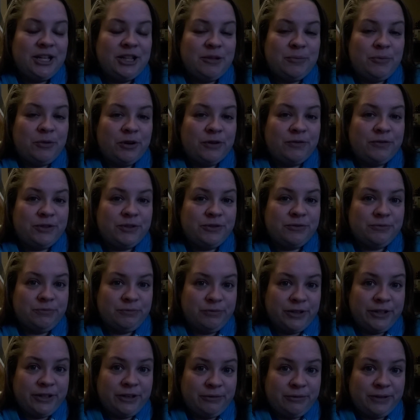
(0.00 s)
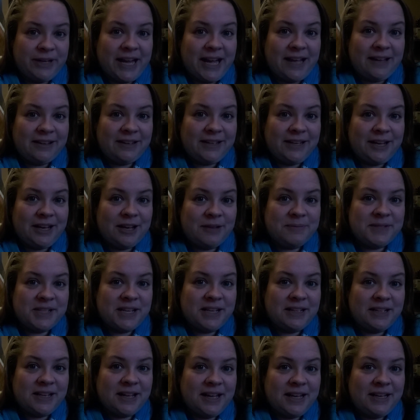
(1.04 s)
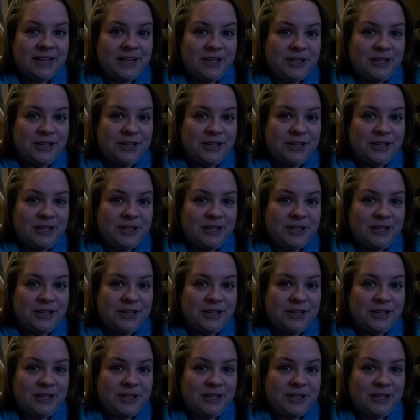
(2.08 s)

the more real reality comes online